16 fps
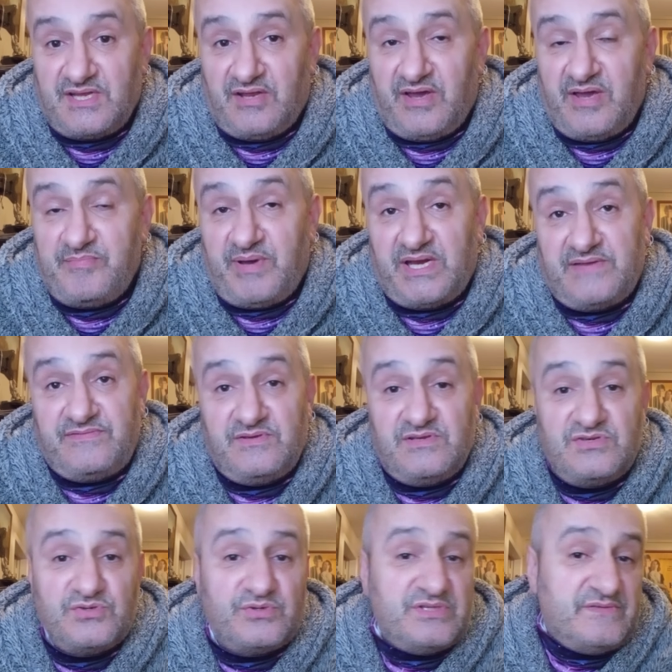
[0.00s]
the like button if you
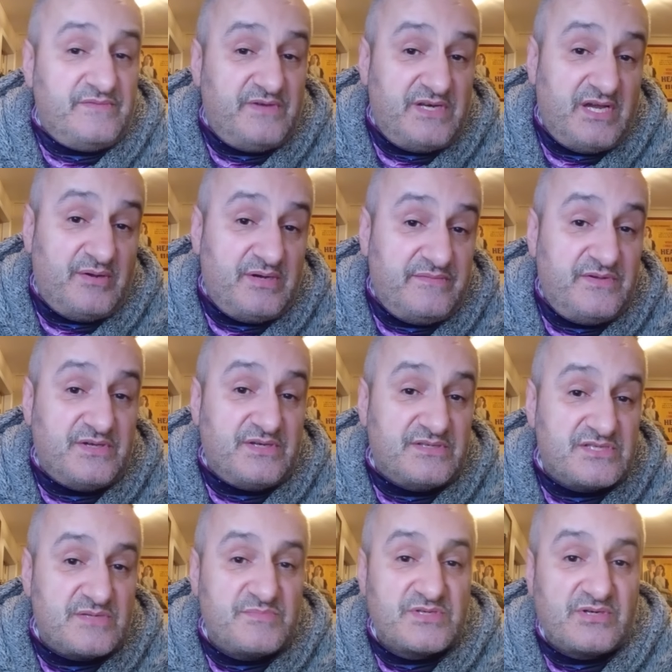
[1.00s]
enjoyed the video and if you
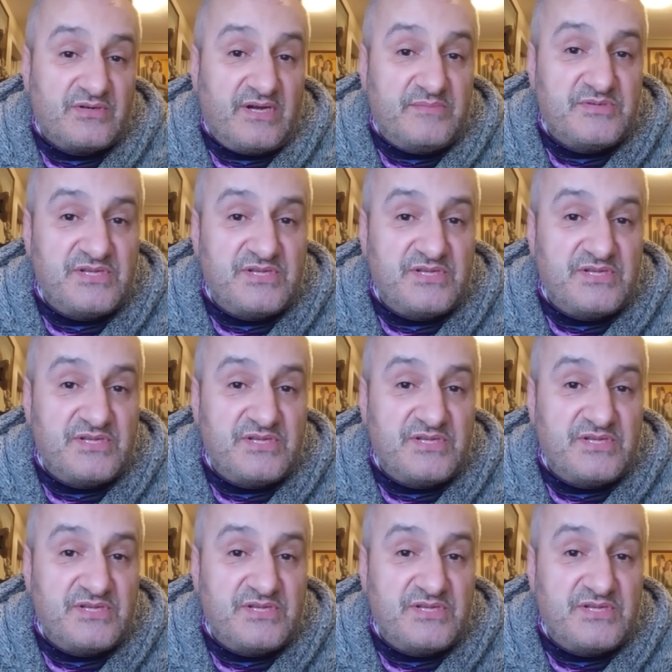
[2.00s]
could subscribe